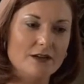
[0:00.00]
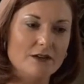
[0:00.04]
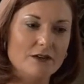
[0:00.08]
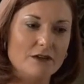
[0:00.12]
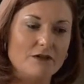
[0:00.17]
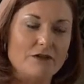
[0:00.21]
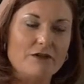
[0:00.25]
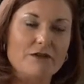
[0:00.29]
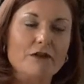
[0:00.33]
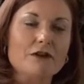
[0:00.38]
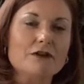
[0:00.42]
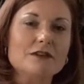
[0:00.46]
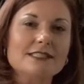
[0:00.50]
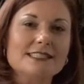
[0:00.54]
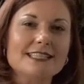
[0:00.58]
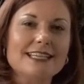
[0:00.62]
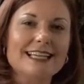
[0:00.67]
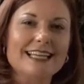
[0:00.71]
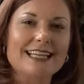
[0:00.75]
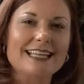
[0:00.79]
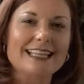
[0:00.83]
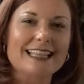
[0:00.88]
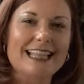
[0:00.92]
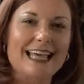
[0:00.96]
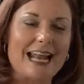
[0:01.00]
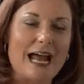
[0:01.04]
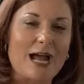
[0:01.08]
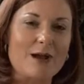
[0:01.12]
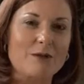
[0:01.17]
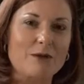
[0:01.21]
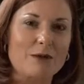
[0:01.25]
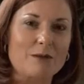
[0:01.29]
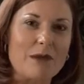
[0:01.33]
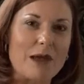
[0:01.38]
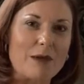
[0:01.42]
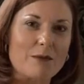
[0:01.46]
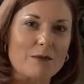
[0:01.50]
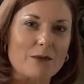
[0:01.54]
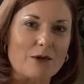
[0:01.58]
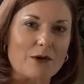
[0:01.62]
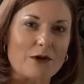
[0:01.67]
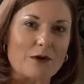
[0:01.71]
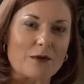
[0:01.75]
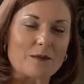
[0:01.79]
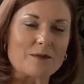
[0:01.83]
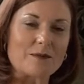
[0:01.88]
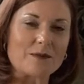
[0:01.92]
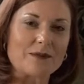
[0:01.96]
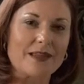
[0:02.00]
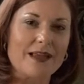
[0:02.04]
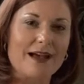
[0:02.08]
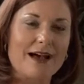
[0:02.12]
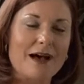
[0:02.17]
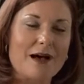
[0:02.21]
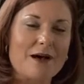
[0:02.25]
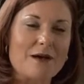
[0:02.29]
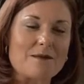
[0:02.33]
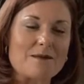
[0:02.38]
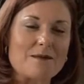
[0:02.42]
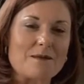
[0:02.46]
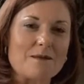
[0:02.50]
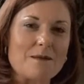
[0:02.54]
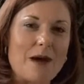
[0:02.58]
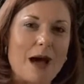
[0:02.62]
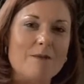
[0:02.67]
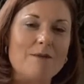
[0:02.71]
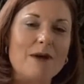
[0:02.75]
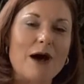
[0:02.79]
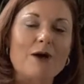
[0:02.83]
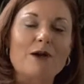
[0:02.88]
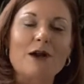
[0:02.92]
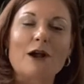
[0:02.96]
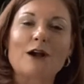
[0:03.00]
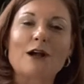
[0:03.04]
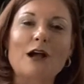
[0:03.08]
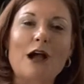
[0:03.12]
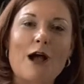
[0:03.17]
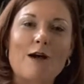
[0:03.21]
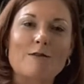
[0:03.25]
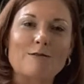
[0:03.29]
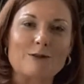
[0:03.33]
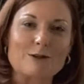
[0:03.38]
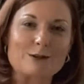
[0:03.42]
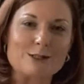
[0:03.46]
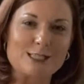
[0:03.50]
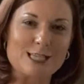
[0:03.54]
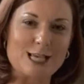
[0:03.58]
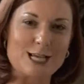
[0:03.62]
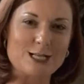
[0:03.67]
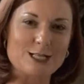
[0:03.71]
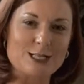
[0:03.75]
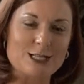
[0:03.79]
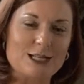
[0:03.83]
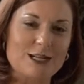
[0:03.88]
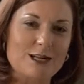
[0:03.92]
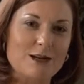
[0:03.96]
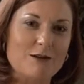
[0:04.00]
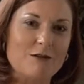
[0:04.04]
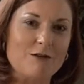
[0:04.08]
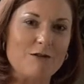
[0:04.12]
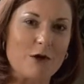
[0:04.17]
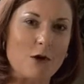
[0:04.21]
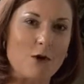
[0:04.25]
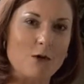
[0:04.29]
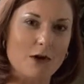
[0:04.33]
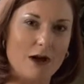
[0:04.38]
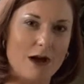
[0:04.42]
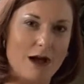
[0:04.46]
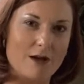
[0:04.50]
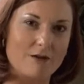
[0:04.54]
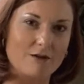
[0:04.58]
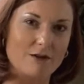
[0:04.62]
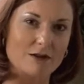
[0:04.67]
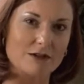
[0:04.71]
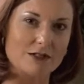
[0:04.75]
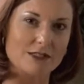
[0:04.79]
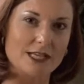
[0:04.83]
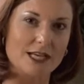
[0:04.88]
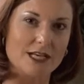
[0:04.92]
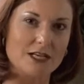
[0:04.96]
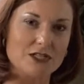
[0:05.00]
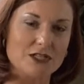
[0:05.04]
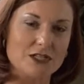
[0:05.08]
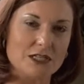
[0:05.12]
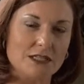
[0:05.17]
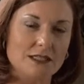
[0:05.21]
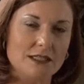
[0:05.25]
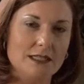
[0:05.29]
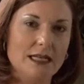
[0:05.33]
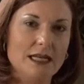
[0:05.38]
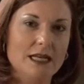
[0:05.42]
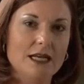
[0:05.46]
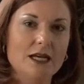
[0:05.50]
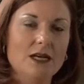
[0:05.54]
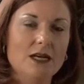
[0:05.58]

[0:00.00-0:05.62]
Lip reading: The first thing that I remember about our conversation in a phone conversation